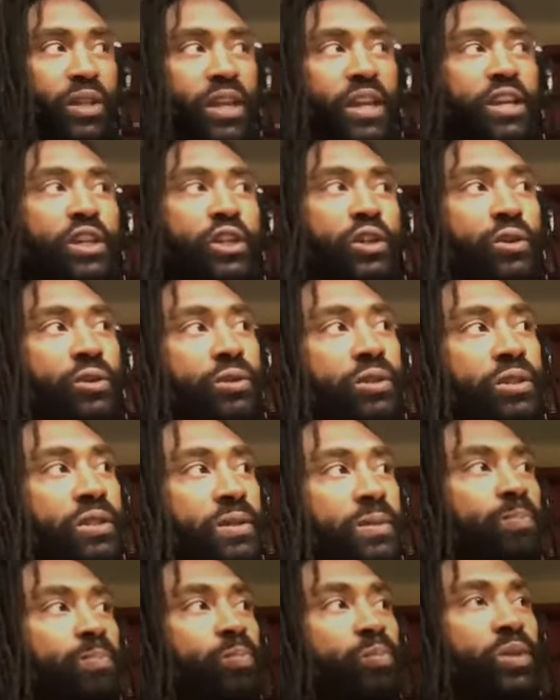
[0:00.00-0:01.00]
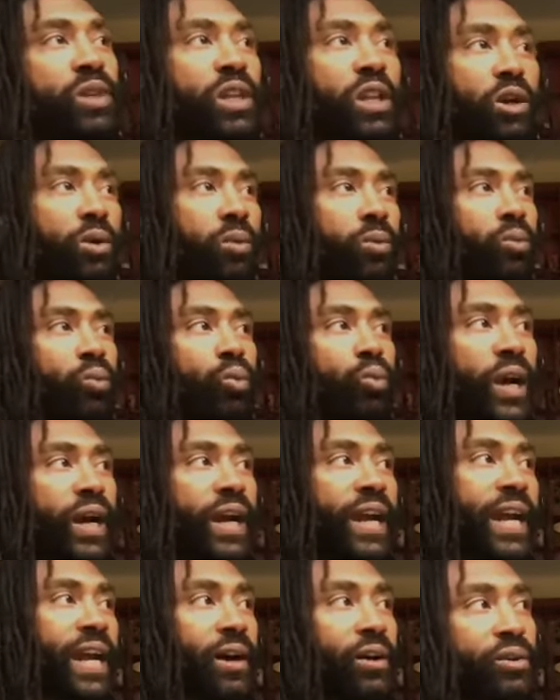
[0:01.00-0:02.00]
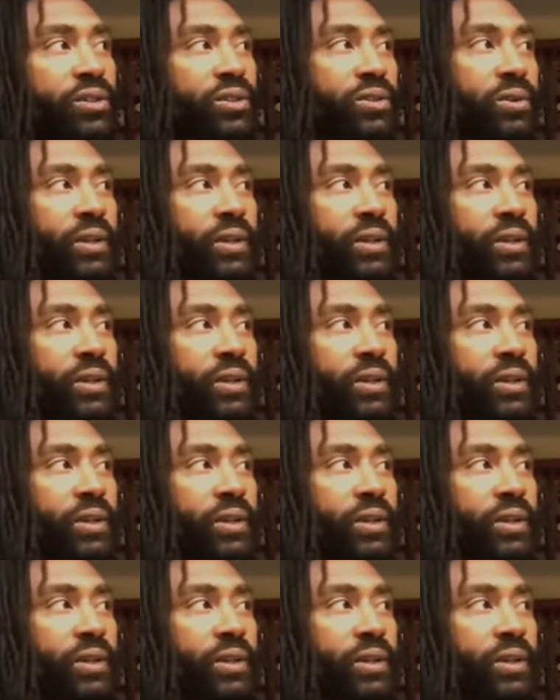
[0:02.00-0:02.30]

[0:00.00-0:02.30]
a huge, you know, warehouse or